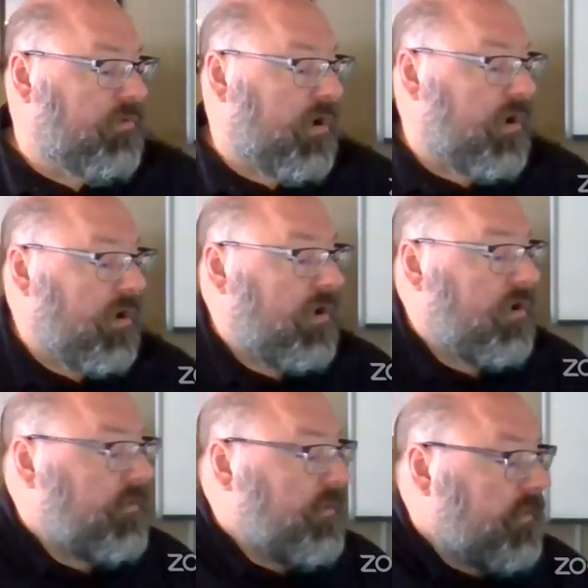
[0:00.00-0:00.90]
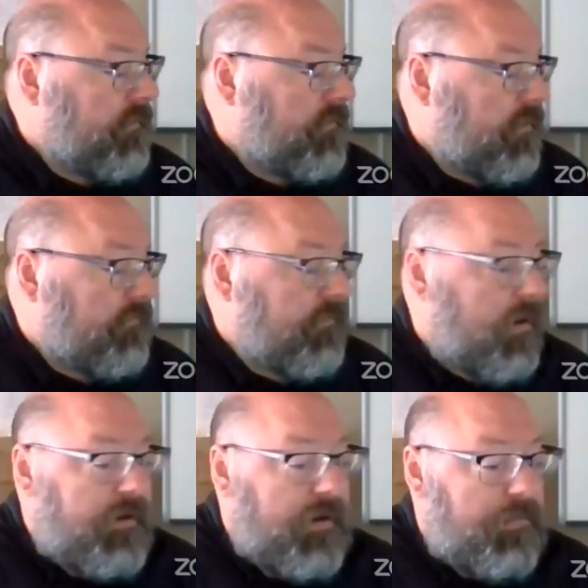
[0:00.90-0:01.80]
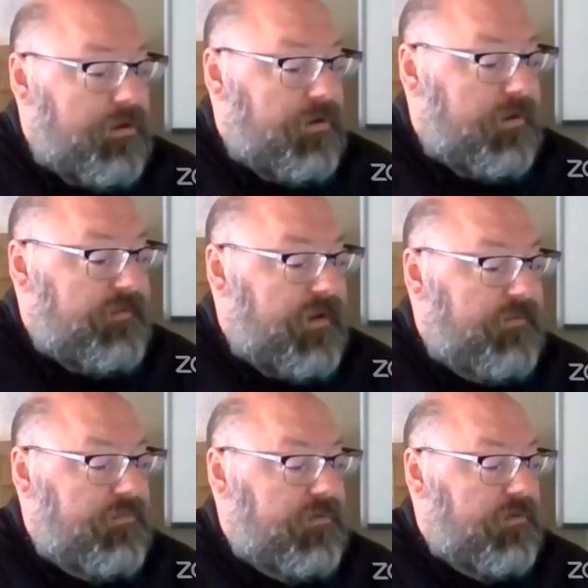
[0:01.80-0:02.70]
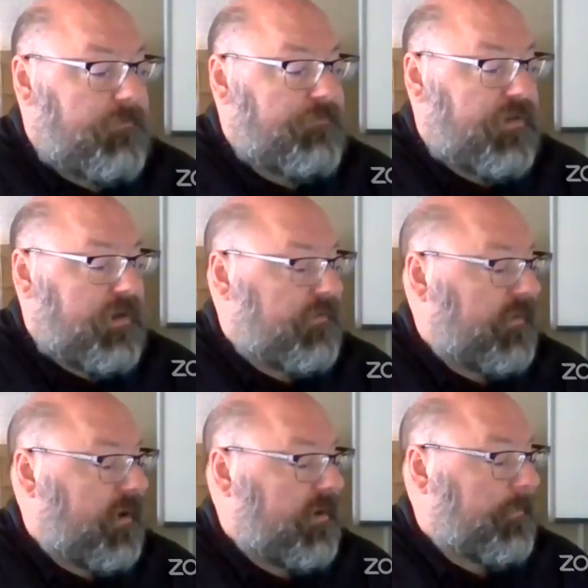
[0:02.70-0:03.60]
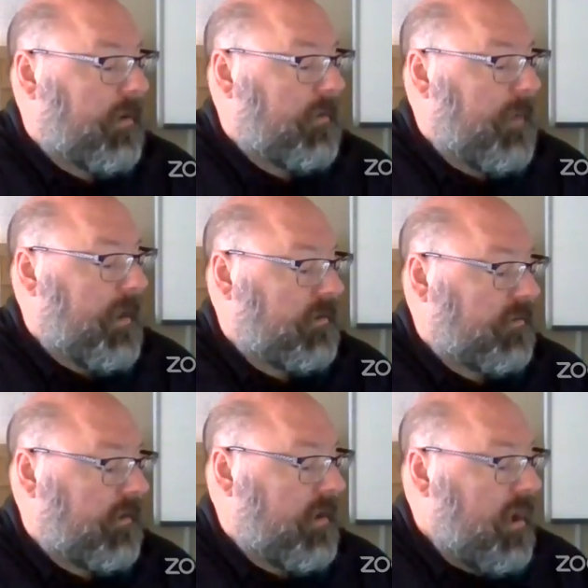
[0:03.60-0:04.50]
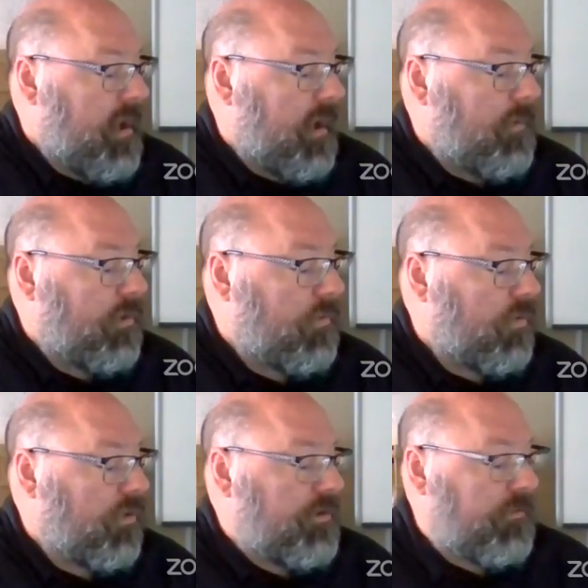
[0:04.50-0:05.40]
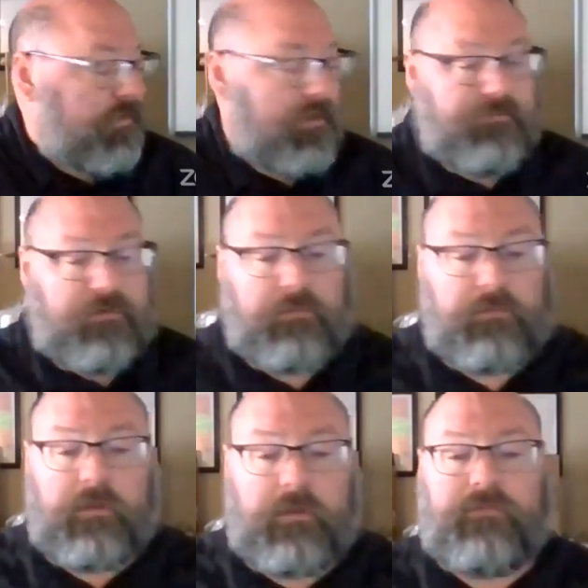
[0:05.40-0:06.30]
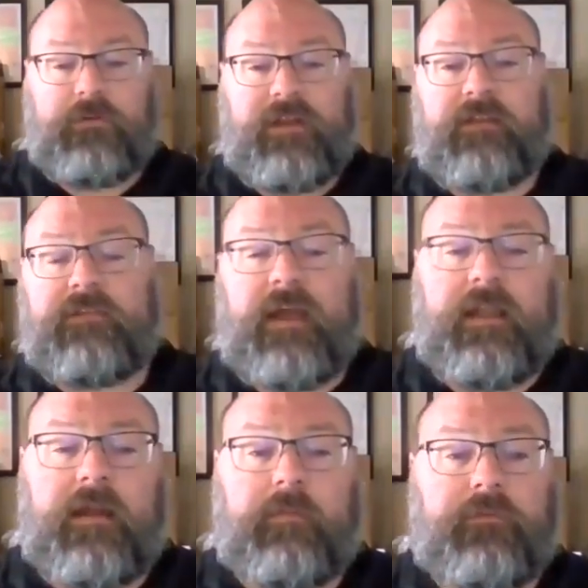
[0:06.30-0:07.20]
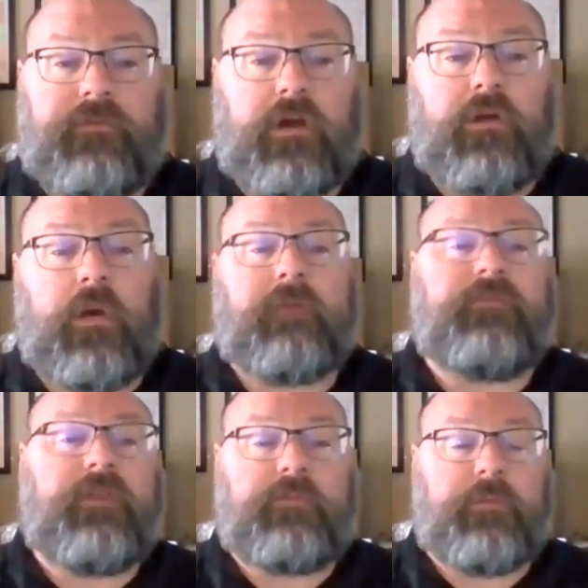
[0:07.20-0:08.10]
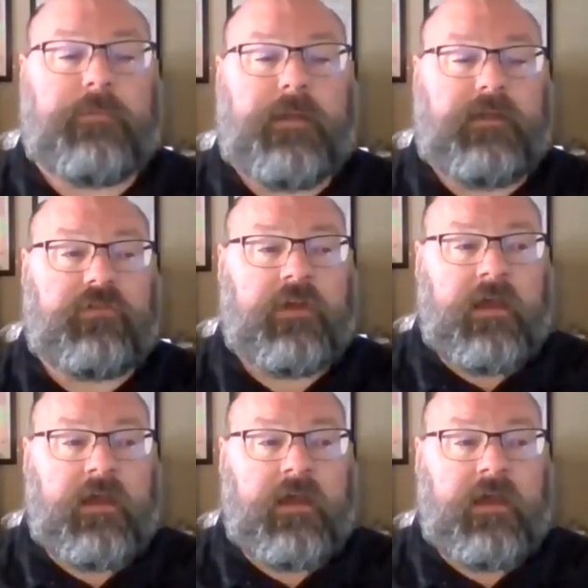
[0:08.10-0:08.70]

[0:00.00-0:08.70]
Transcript: are, there is a number you can text to get signed up automatically. I will warn you that if you text that number, if you go to our Facebook page